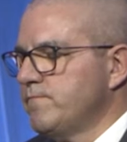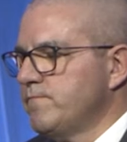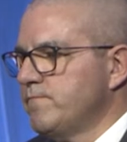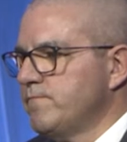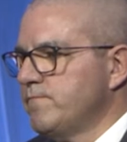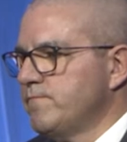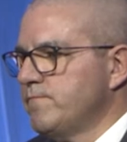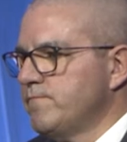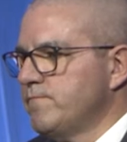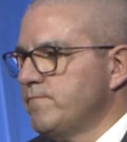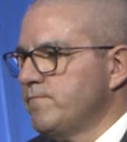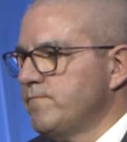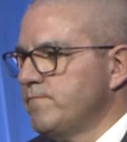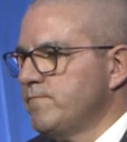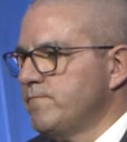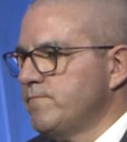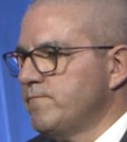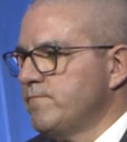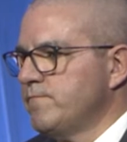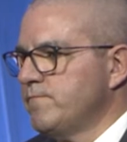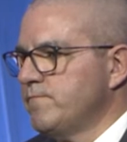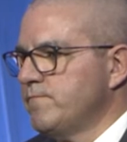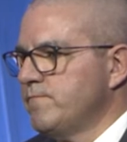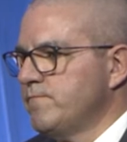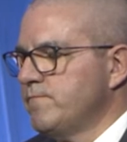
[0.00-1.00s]

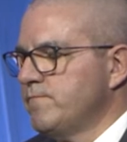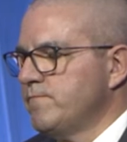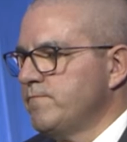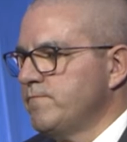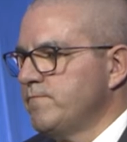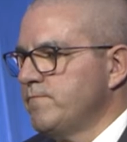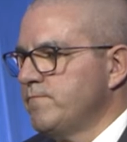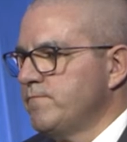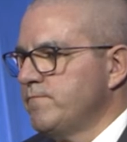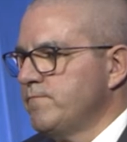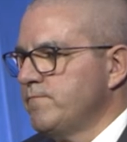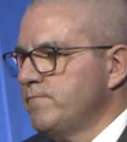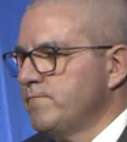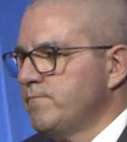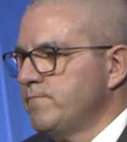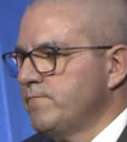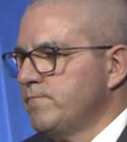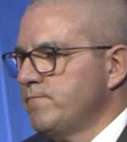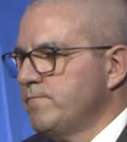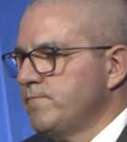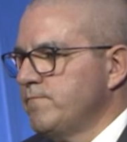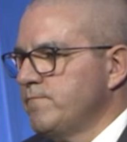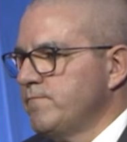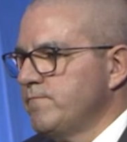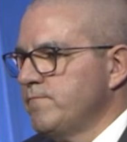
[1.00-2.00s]

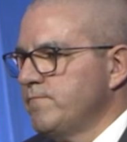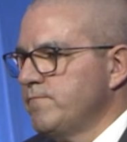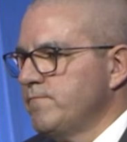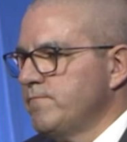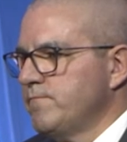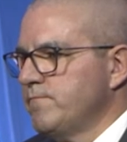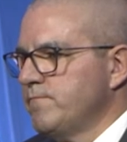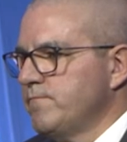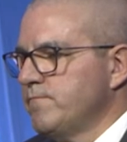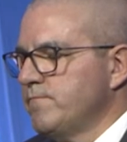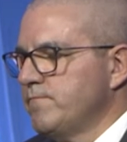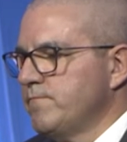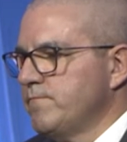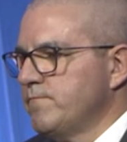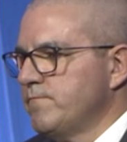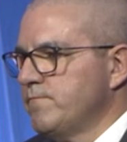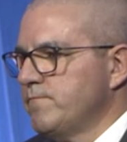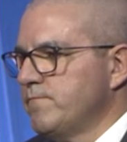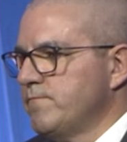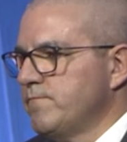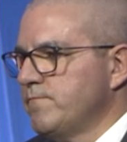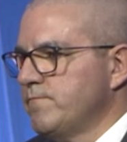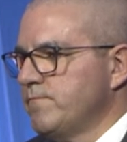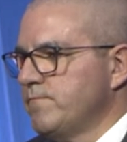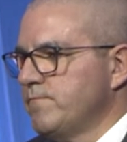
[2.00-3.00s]

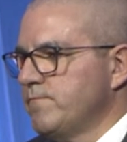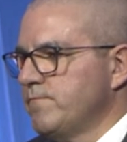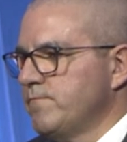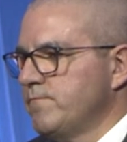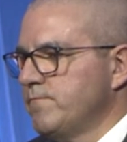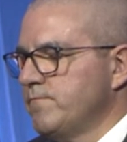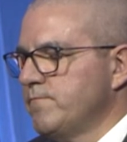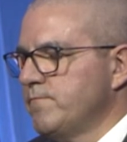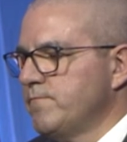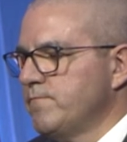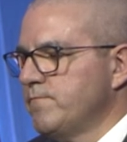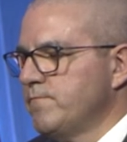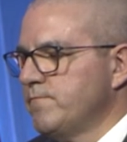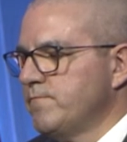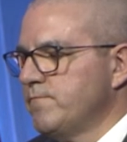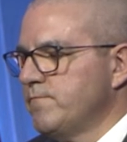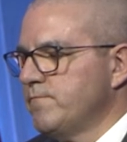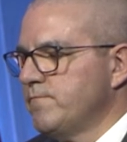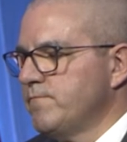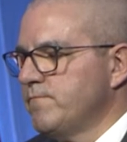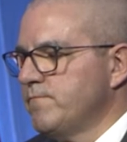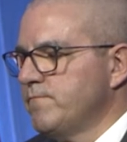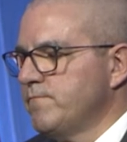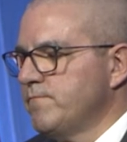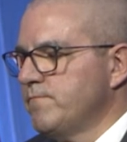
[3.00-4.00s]

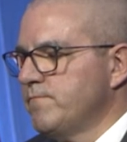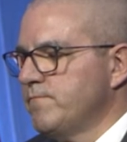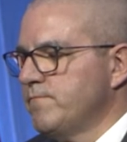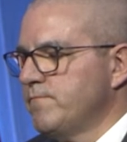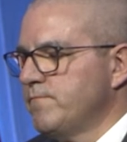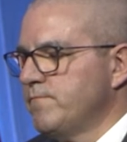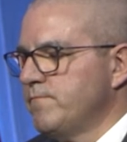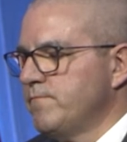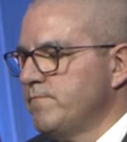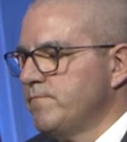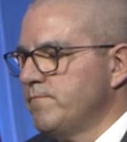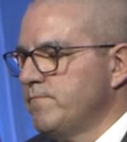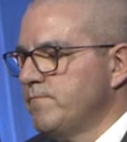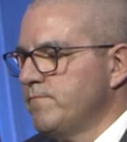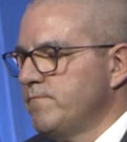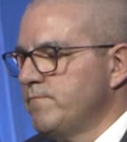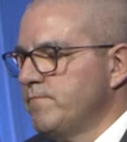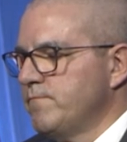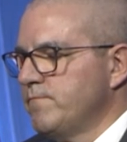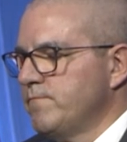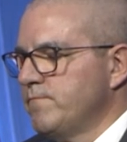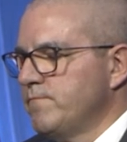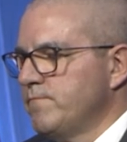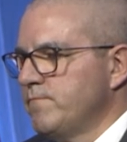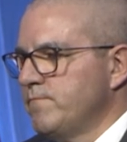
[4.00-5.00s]

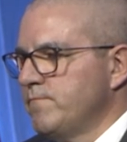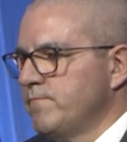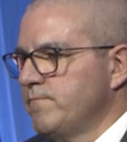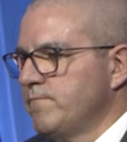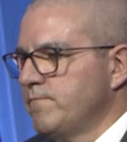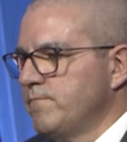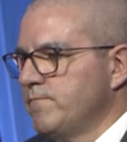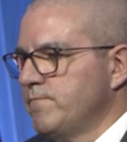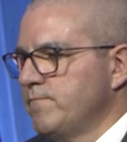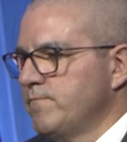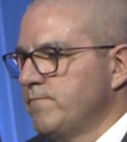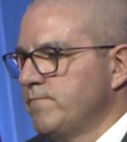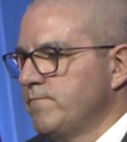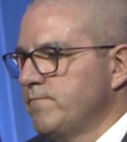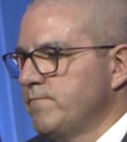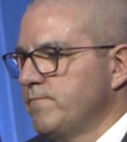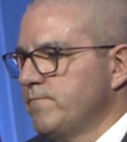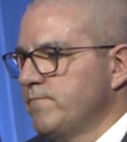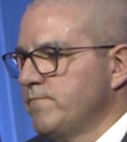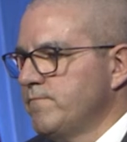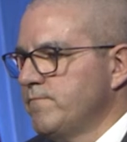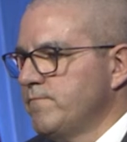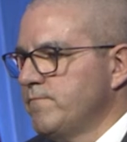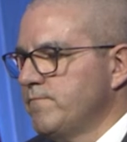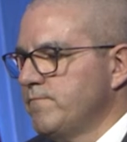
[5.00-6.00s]

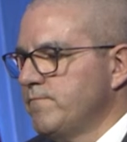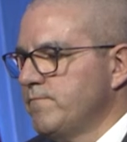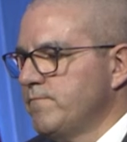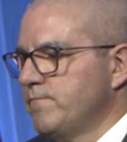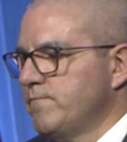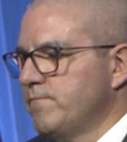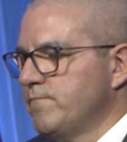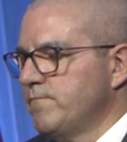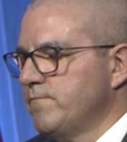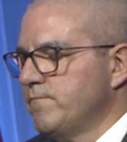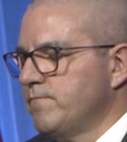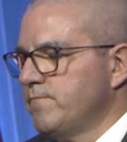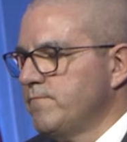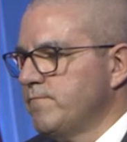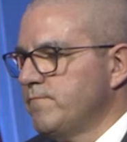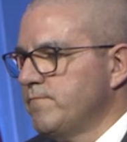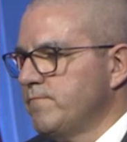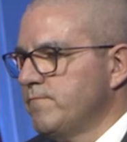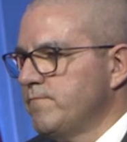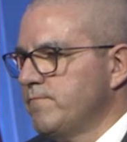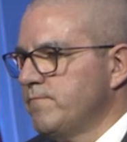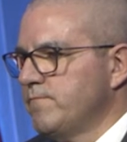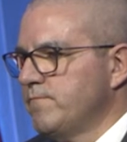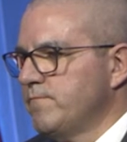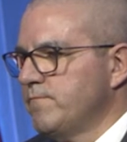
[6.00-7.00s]

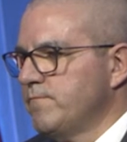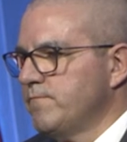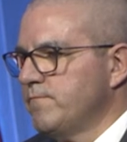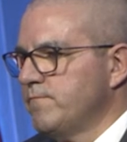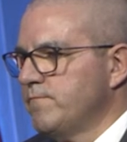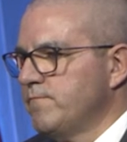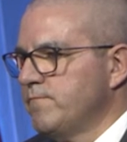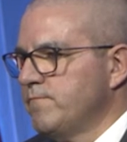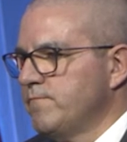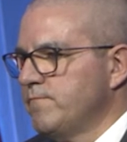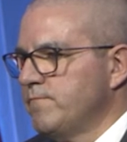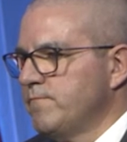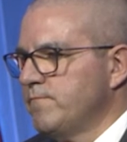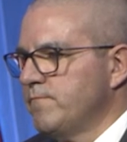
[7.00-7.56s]
(not speaking)